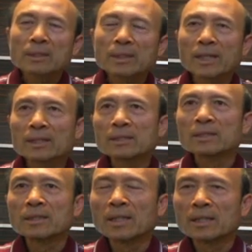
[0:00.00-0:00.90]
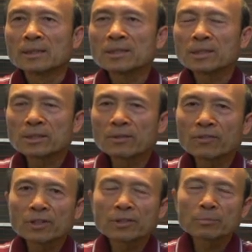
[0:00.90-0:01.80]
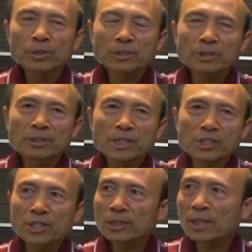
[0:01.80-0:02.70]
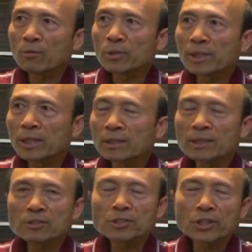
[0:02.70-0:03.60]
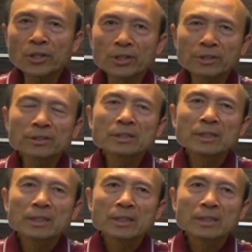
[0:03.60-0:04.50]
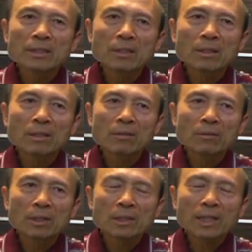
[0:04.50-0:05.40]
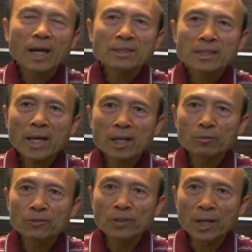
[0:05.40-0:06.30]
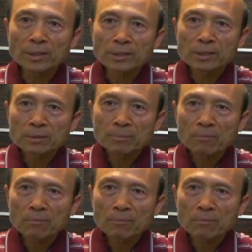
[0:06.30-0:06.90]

That uh, this is a very important teaching that we can discern God's help for us,